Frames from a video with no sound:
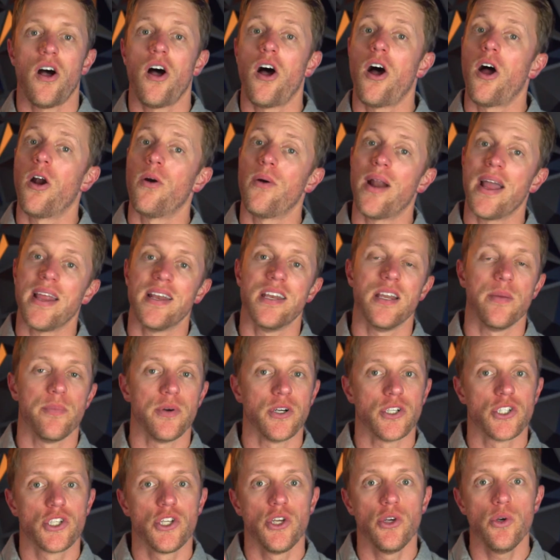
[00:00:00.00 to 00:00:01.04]
All right,
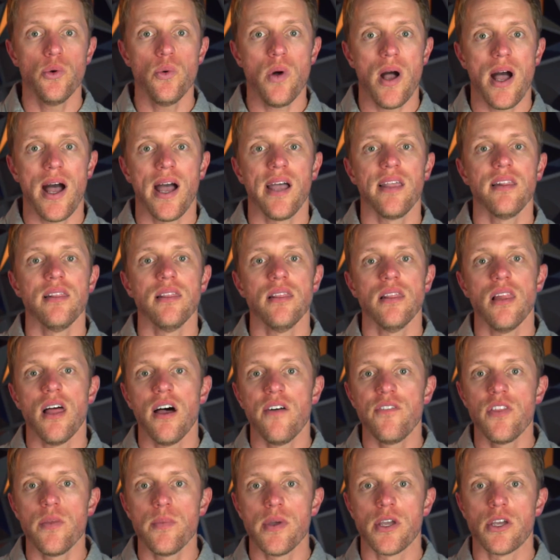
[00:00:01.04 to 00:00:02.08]
number 2, I
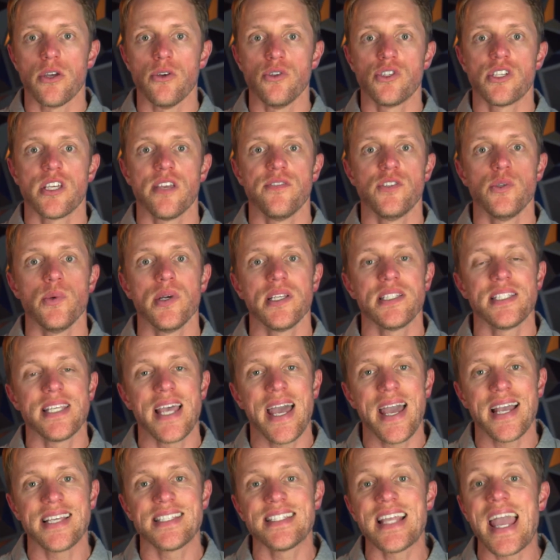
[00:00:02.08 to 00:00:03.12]
love that Magoosh gives you a
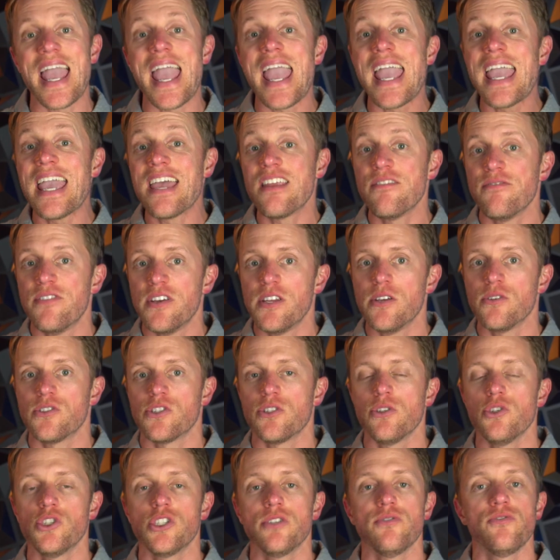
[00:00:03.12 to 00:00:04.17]
text and video
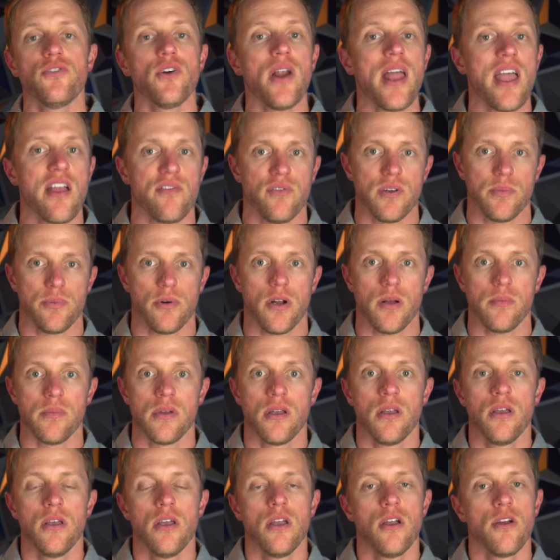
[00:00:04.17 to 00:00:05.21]
solution for every problem.
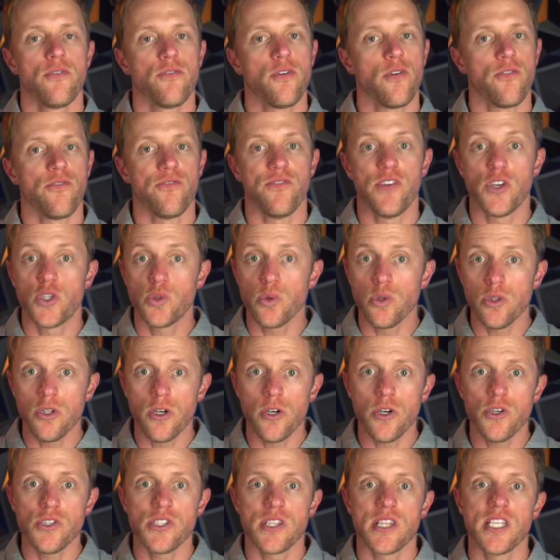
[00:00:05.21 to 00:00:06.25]
For visual
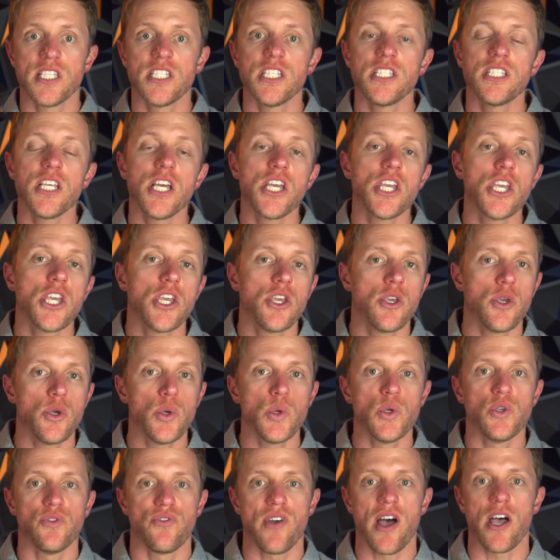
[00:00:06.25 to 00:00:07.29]
learners, this is a
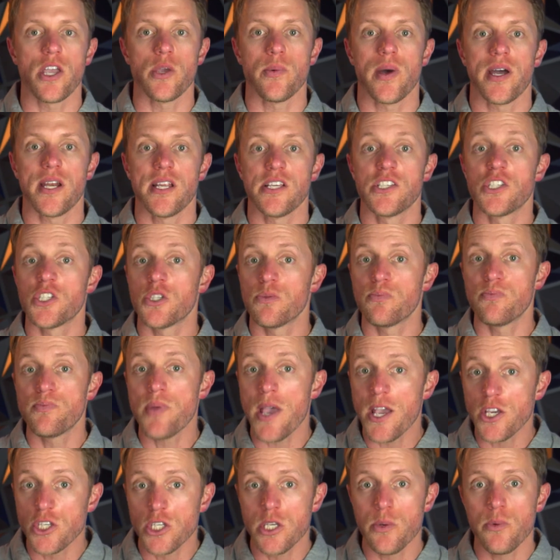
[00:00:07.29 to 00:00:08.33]
huge value add,
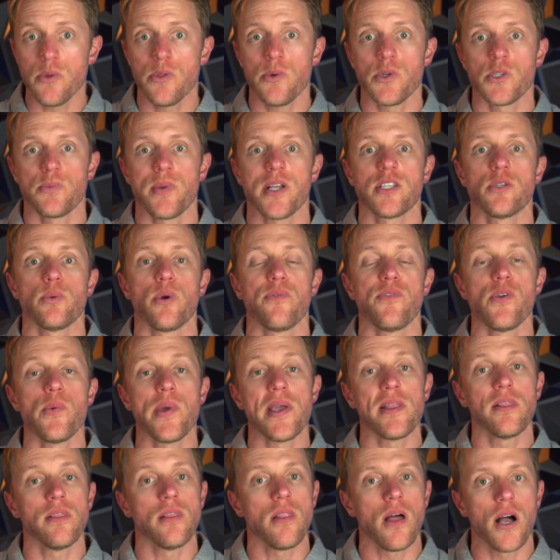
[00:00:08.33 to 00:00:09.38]
especially with respect to
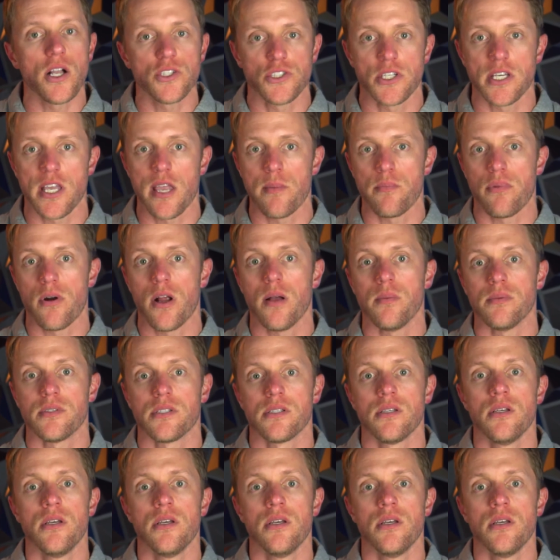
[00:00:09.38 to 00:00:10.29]
reviewing logic game problems.